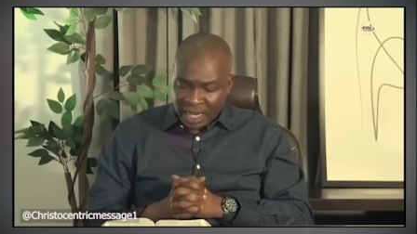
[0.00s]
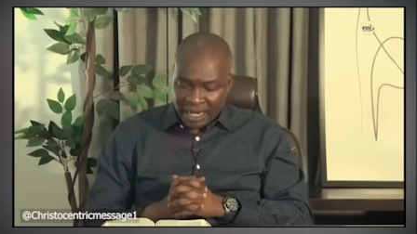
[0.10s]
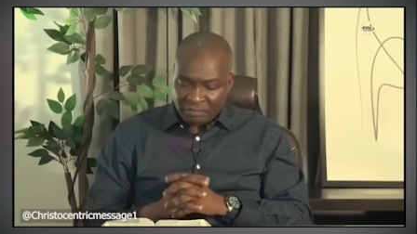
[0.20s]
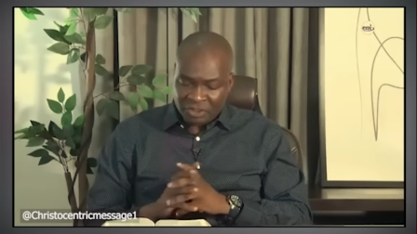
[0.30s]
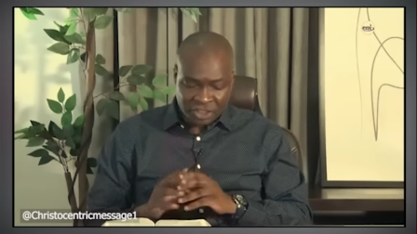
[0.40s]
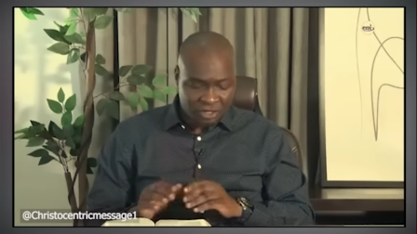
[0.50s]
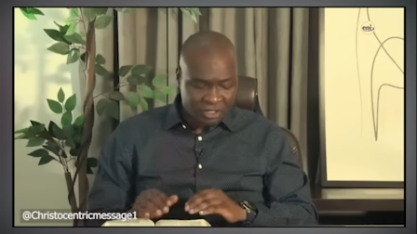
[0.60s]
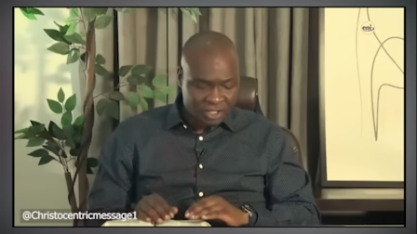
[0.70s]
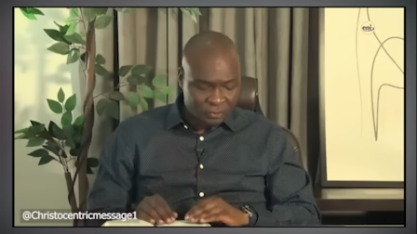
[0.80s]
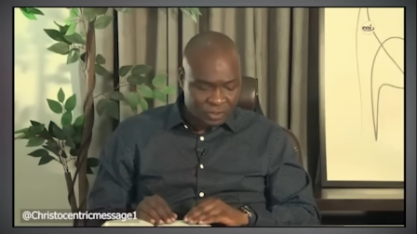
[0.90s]
and I'm
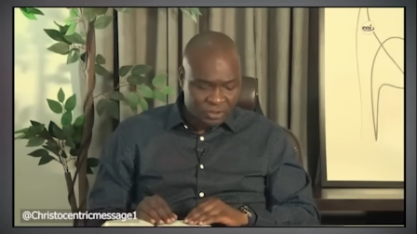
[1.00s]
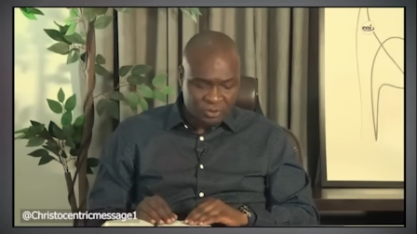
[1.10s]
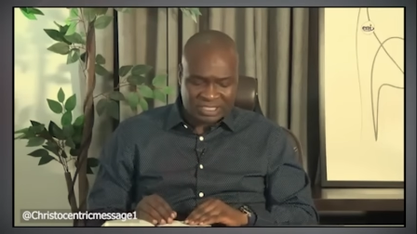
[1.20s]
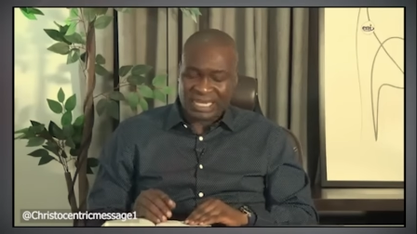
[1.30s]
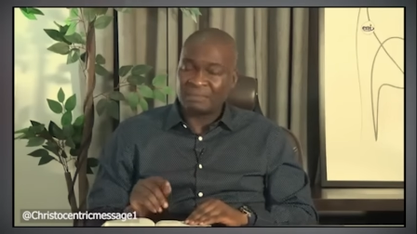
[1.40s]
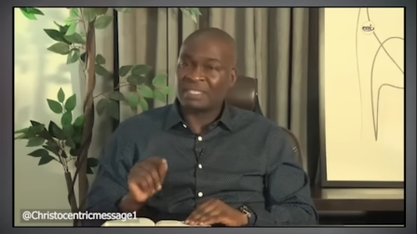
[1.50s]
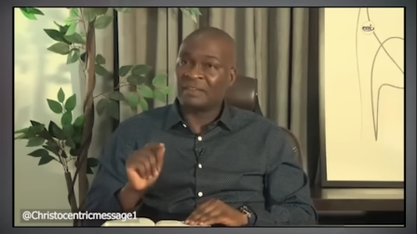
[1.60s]
sharing it with you Psalm